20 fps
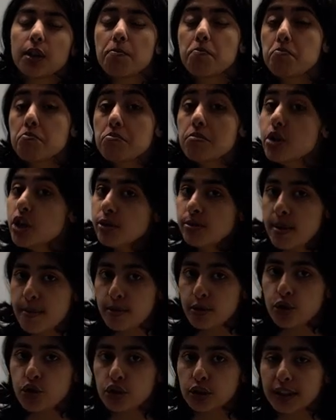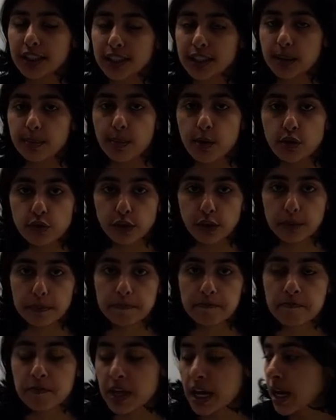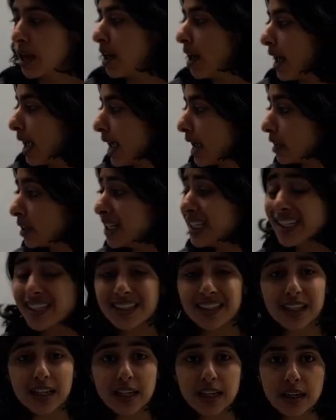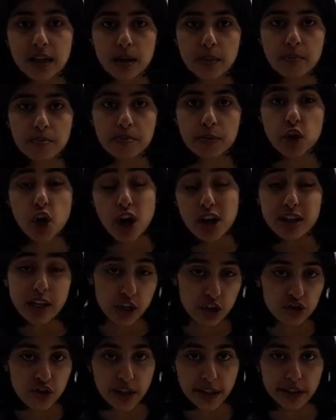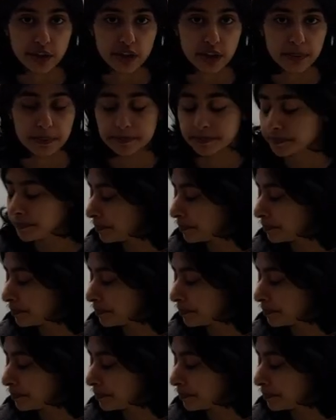that most people usually skip over. And this is contest strategy.